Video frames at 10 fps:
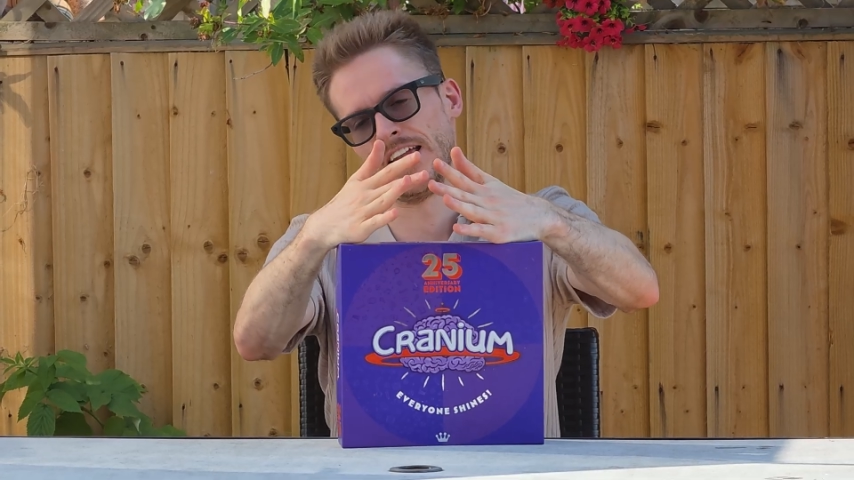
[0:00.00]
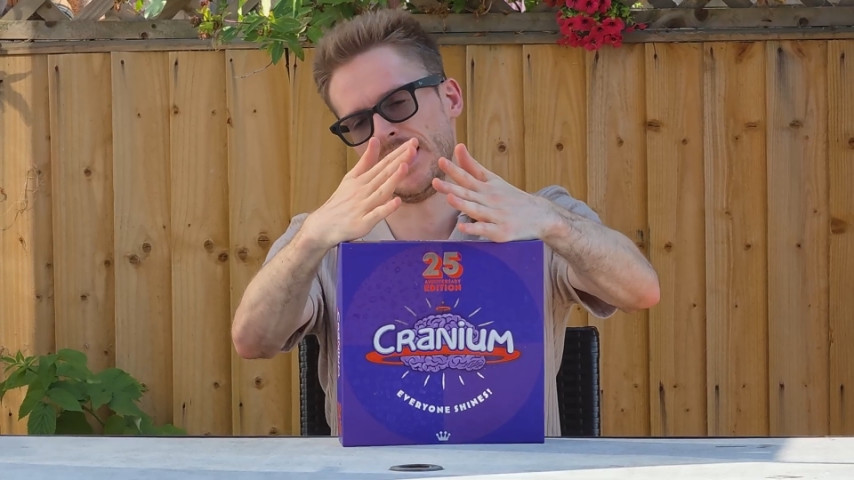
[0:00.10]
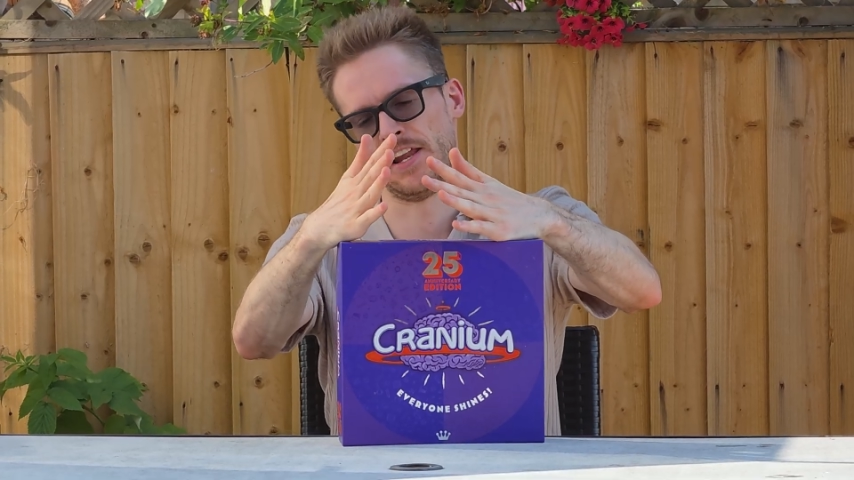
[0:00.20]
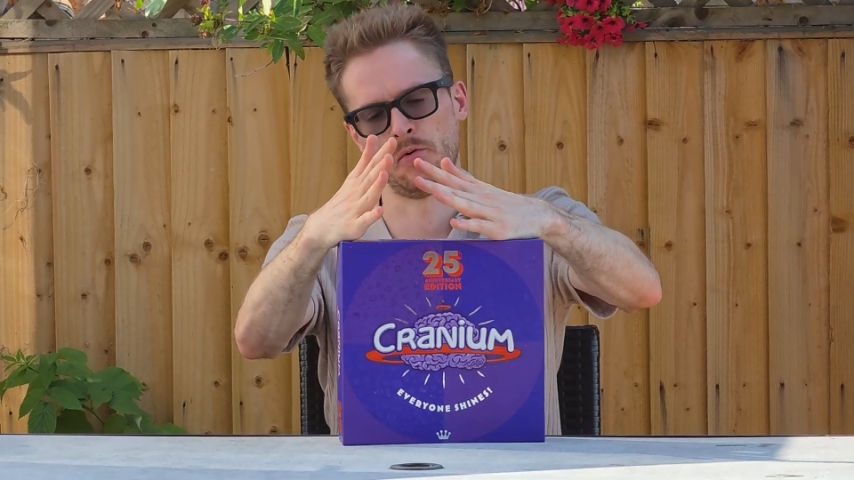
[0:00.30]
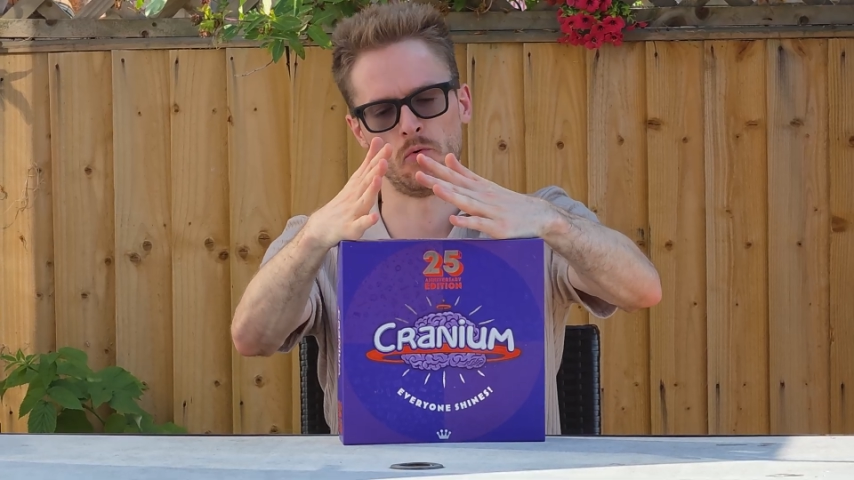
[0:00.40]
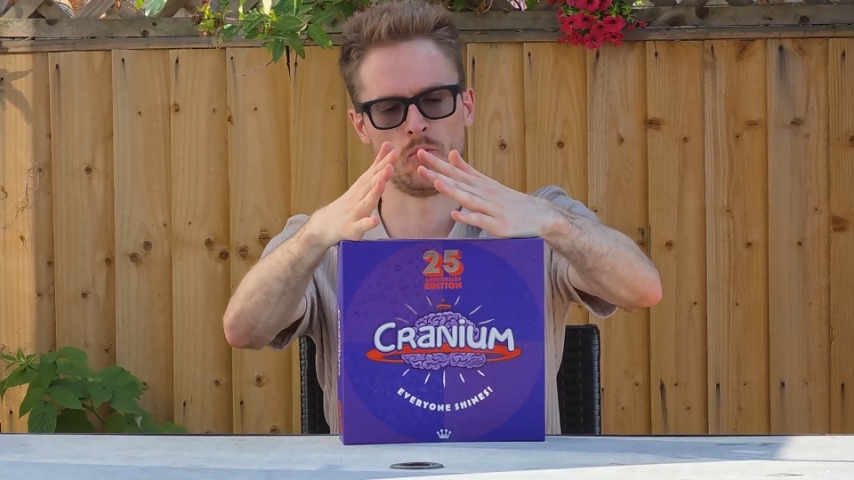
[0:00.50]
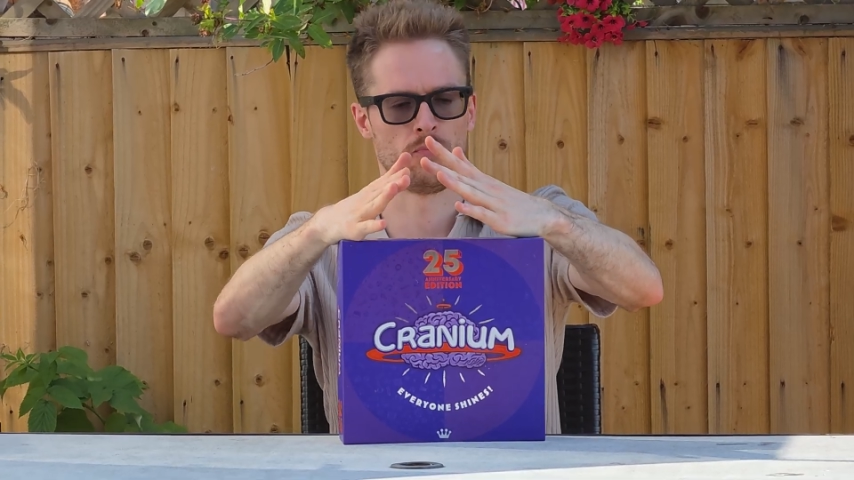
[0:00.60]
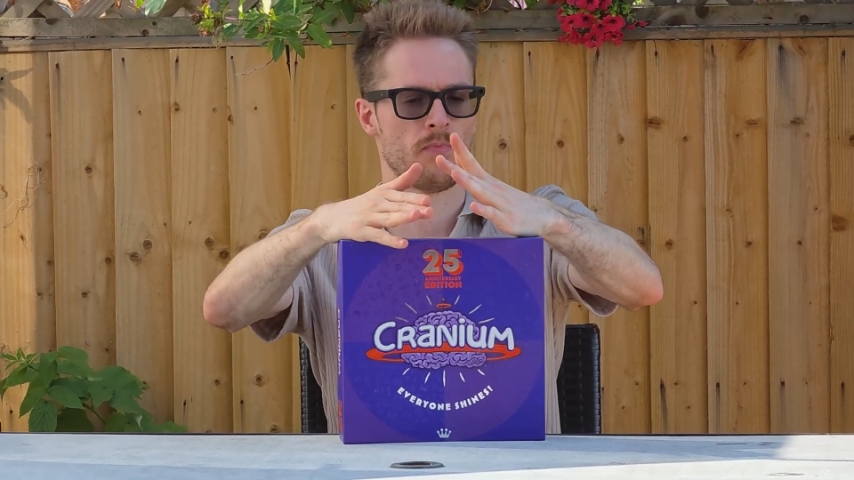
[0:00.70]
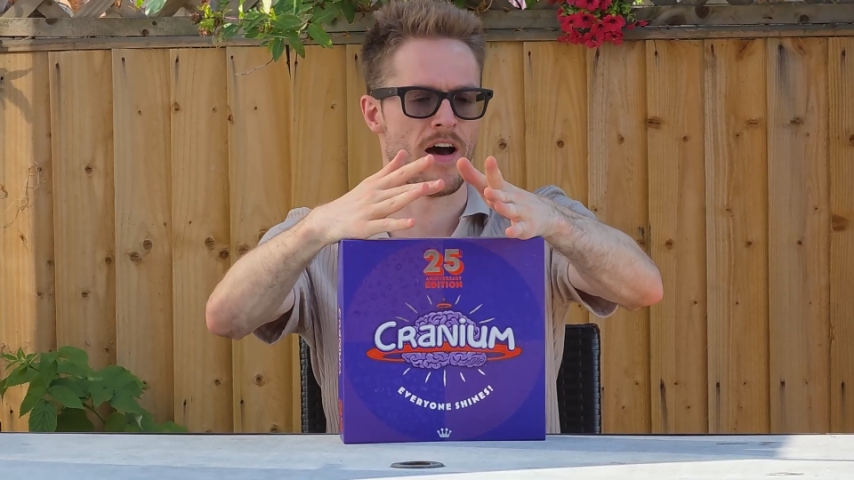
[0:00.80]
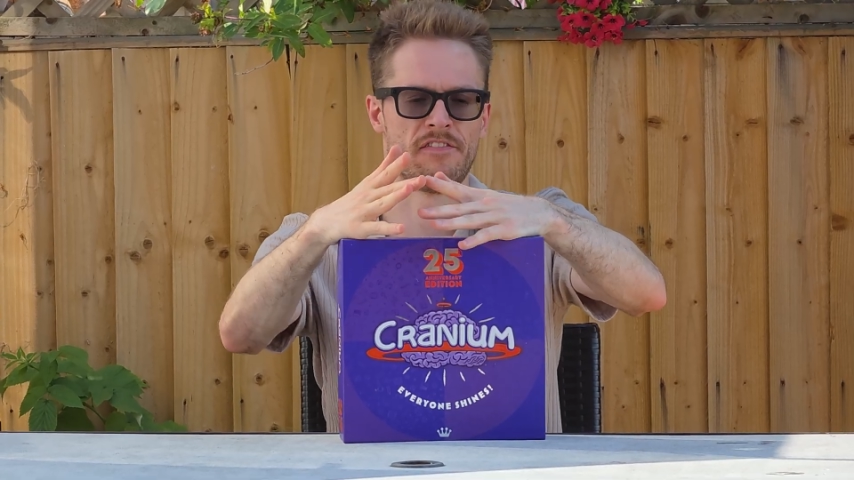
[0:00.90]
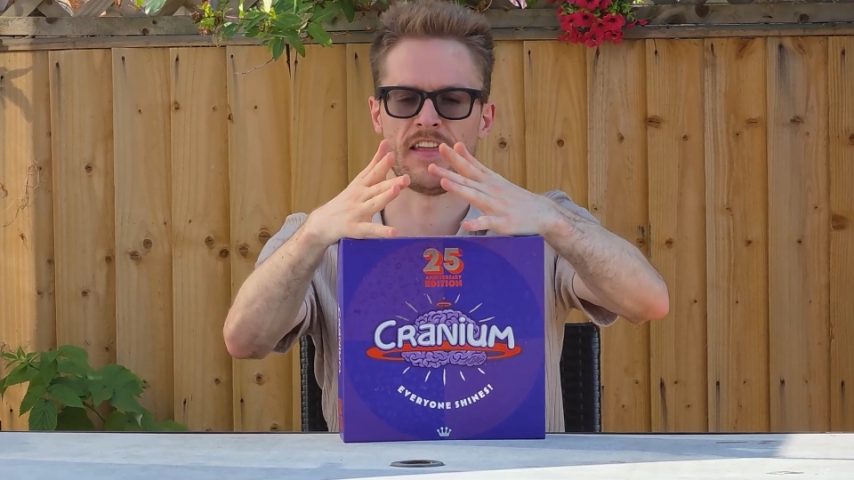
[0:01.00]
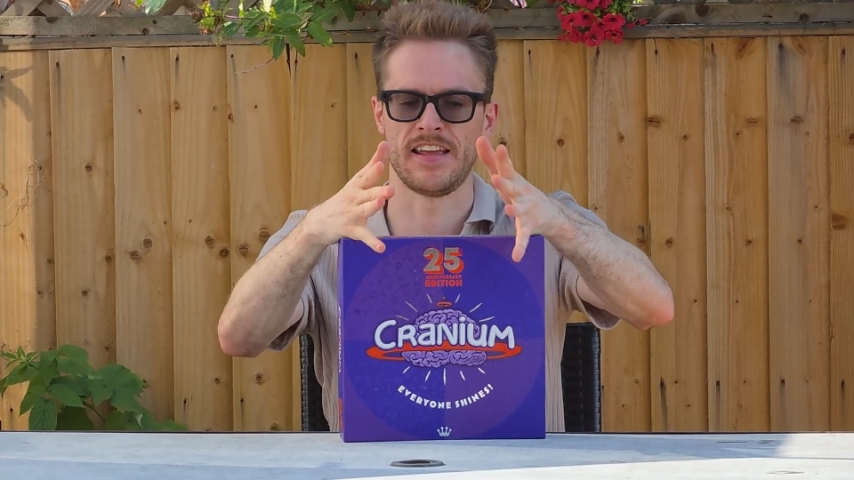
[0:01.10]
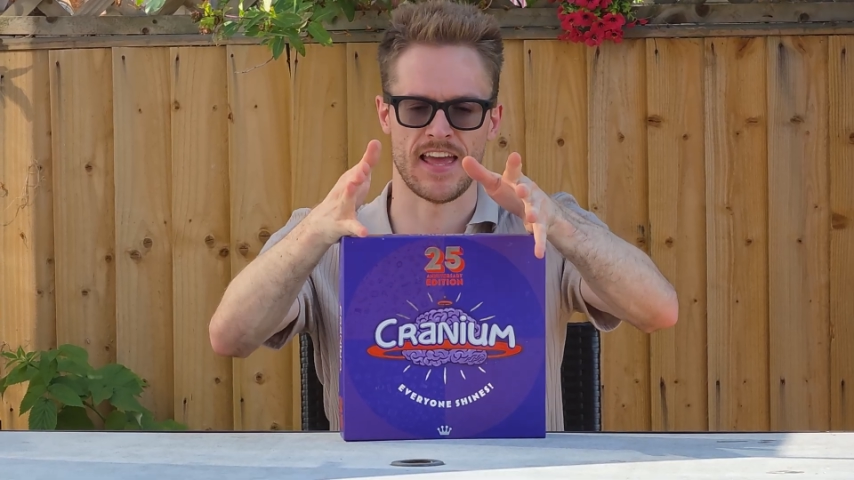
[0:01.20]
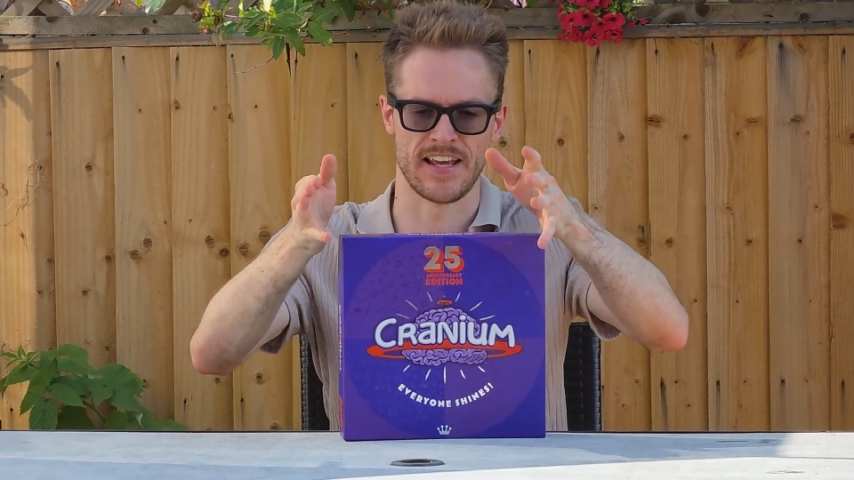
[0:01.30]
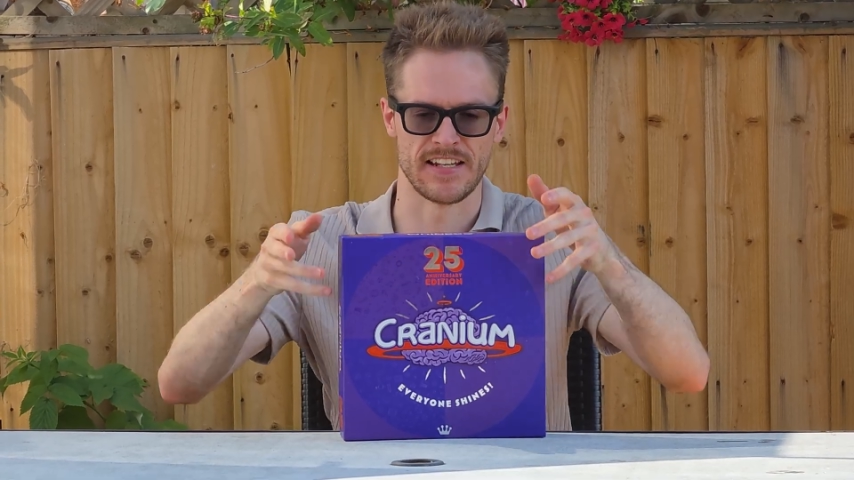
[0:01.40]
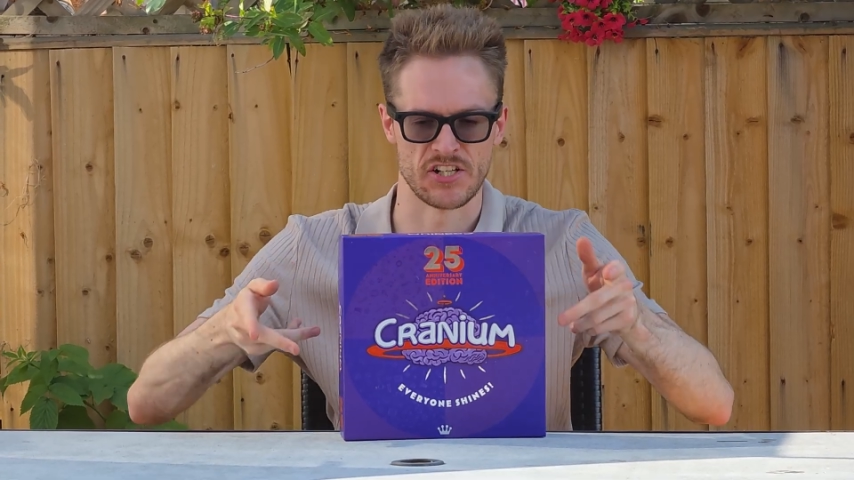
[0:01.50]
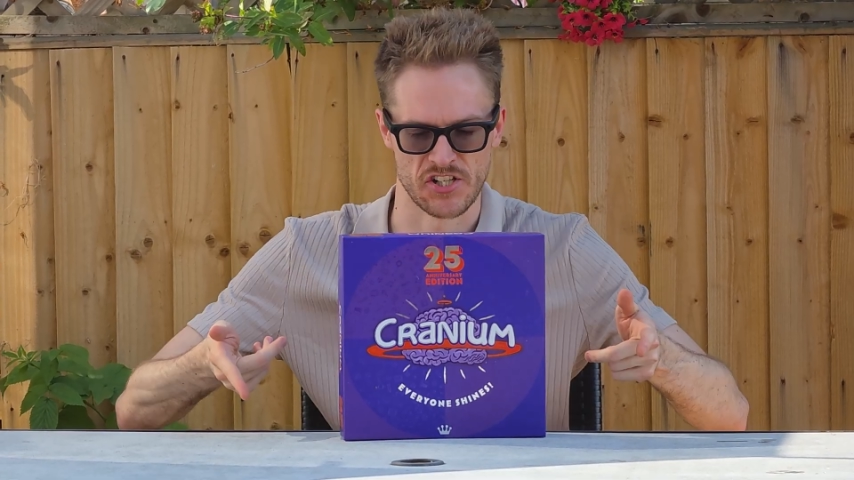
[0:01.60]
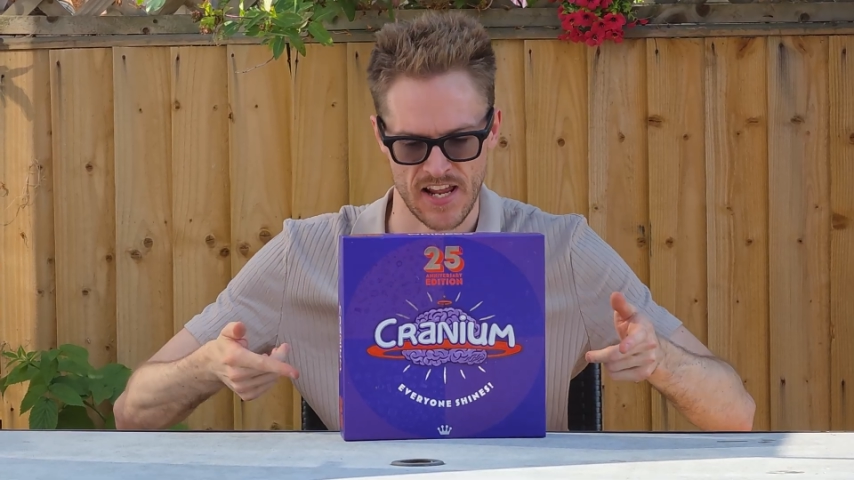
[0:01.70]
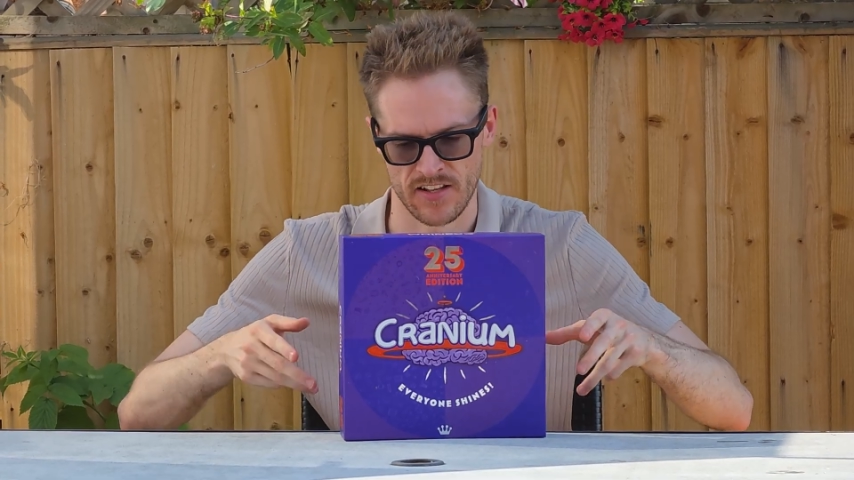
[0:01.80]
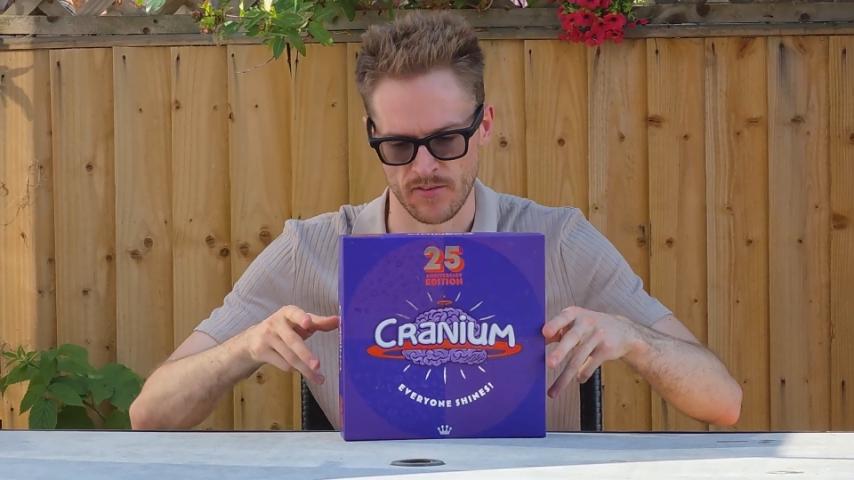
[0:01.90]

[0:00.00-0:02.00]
little birthday cake edition here.